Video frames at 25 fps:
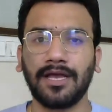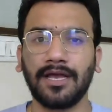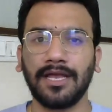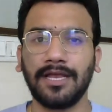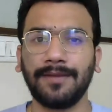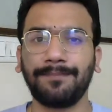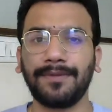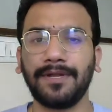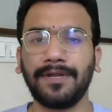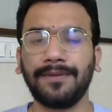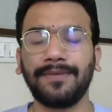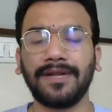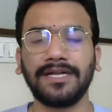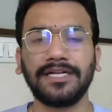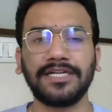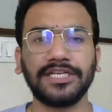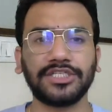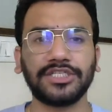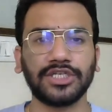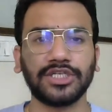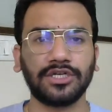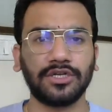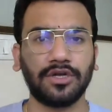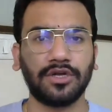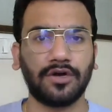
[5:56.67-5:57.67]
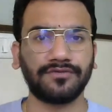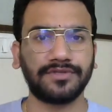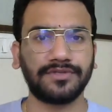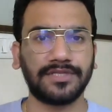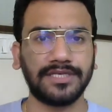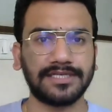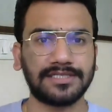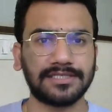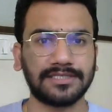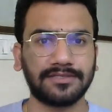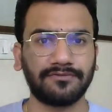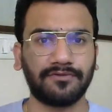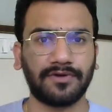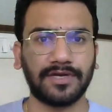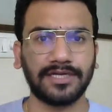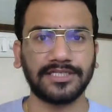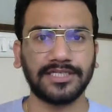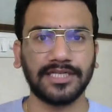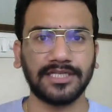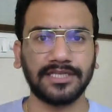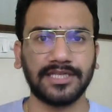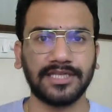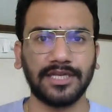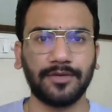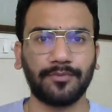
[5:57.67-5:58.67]
implementation of this
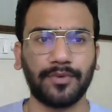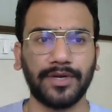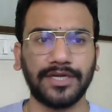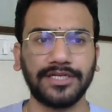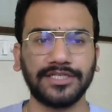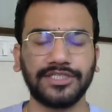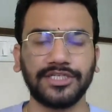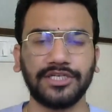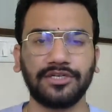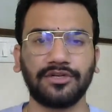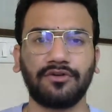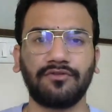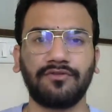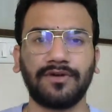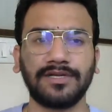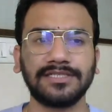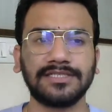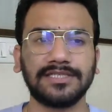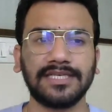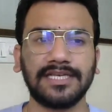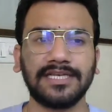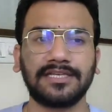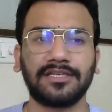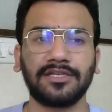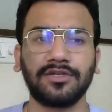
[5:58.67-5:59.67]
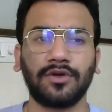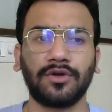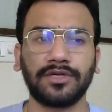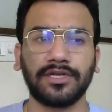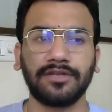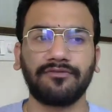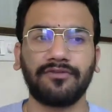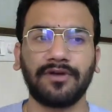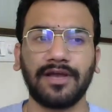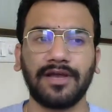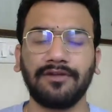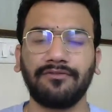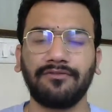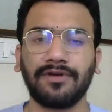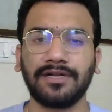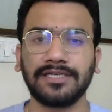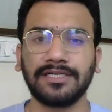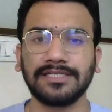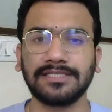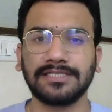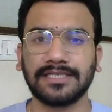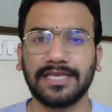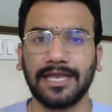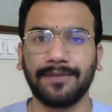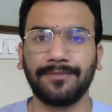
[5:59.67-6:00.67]
version 3.0, once it notified,
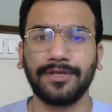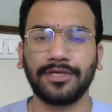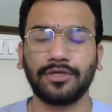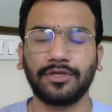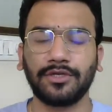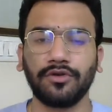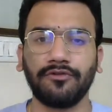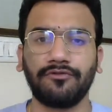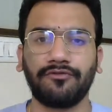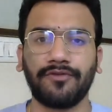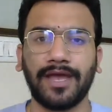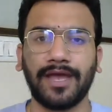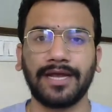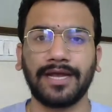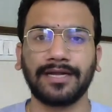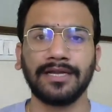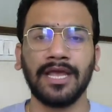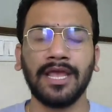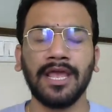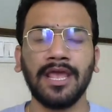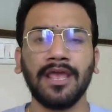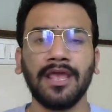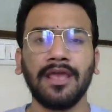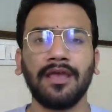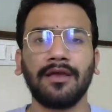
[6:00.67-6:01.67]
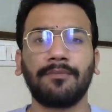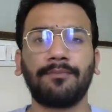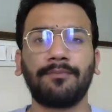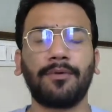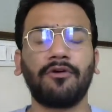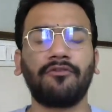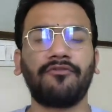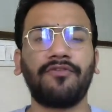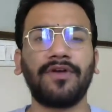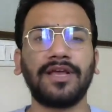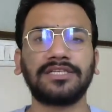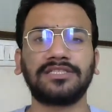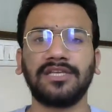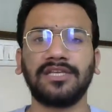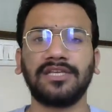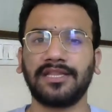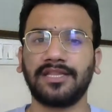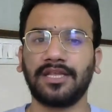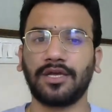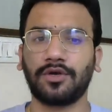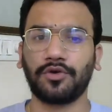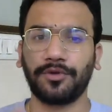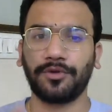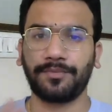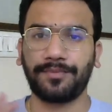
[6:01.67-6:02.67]
once it came into effect, professional and
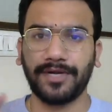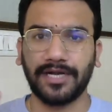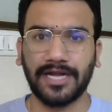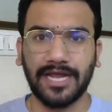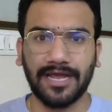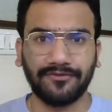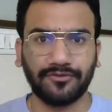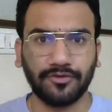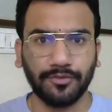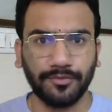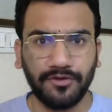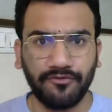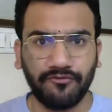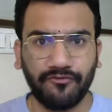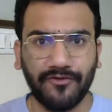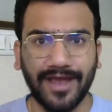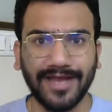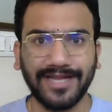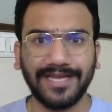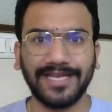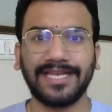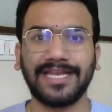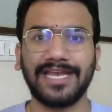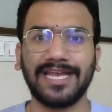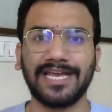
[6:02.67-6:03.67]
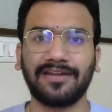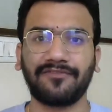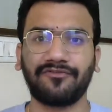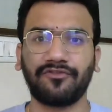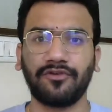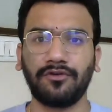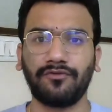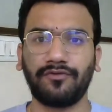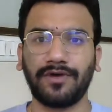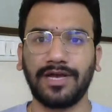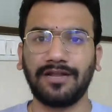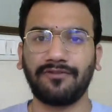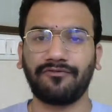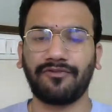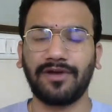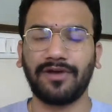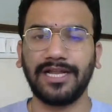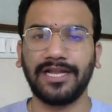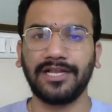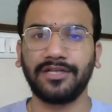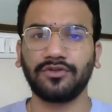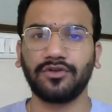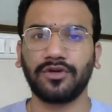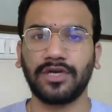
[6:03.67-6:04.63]
the corporate have to be very careful while filing